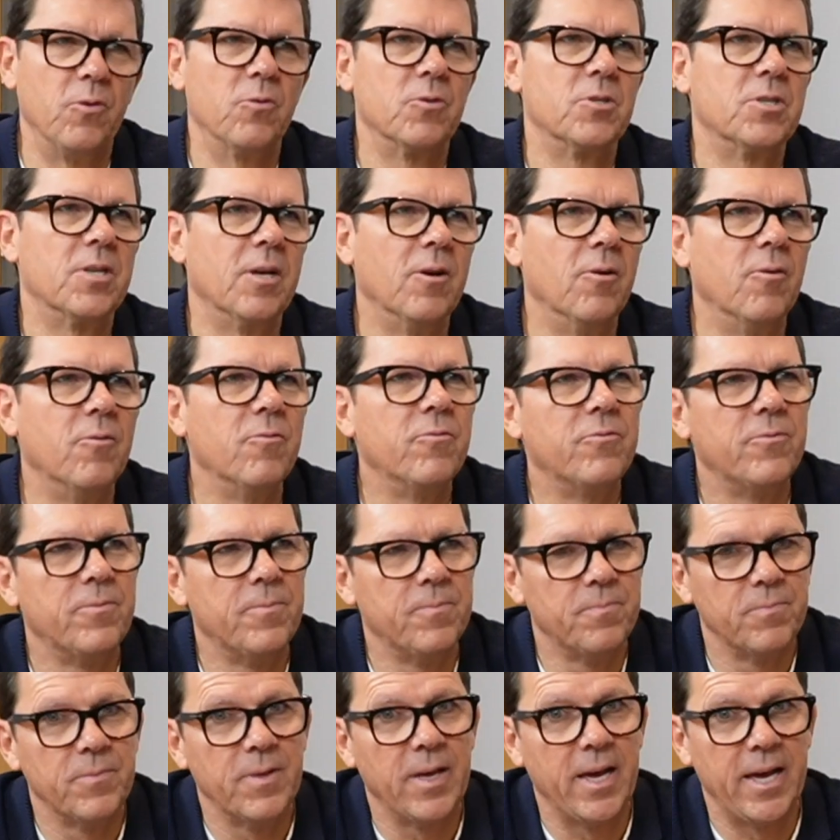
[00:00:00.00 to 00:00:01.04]
yourself,
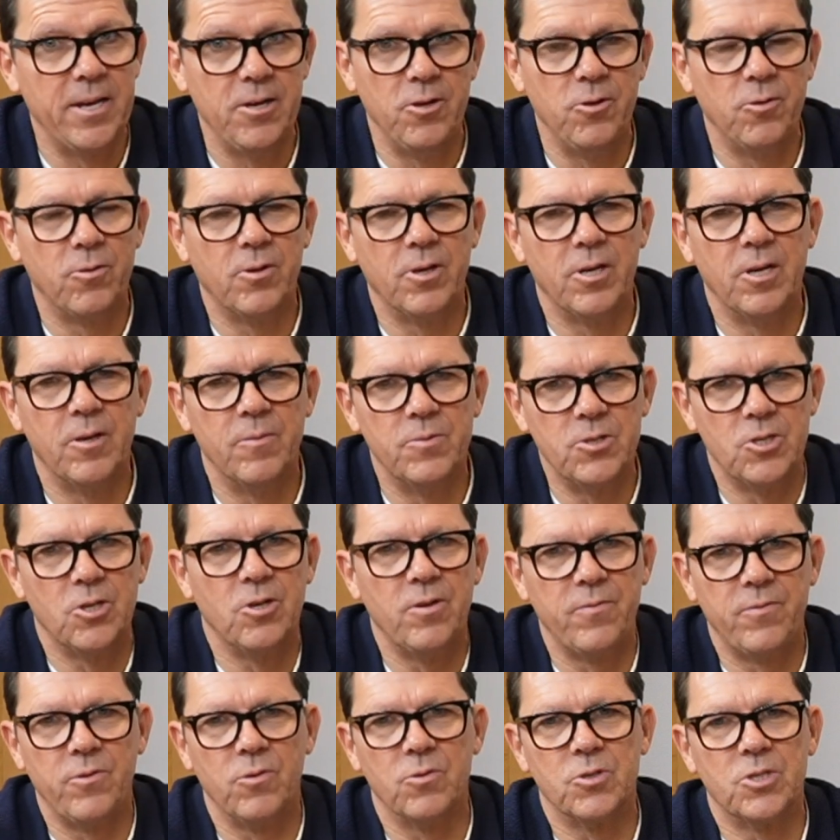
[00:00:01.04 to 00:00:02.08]
and you can
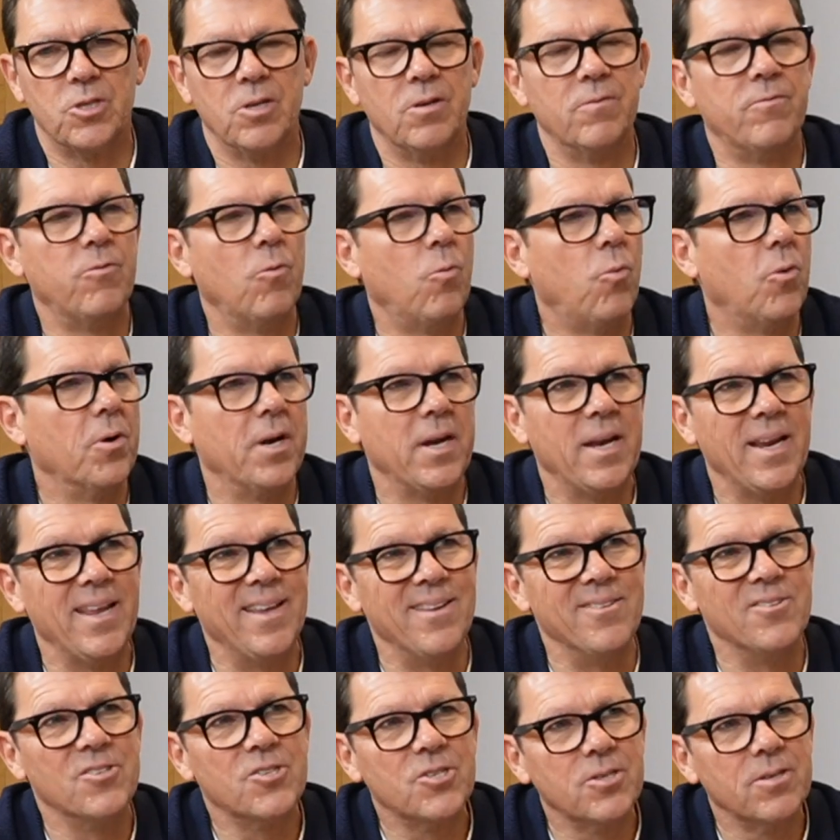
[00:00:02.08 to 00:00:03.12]
observe yourself for what it
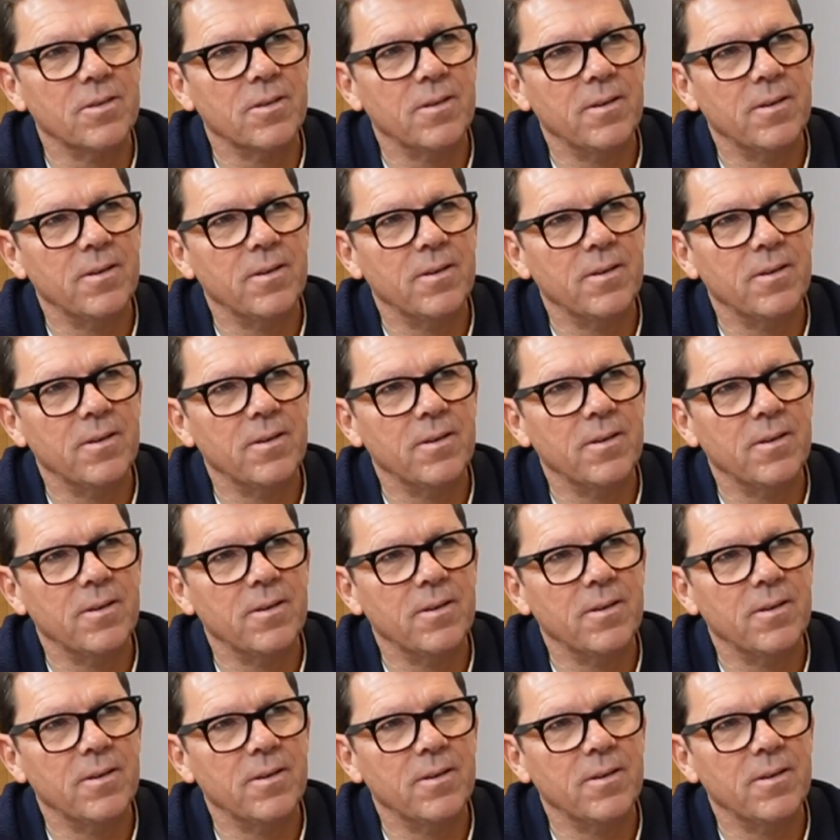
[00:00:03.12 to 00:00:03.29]
is.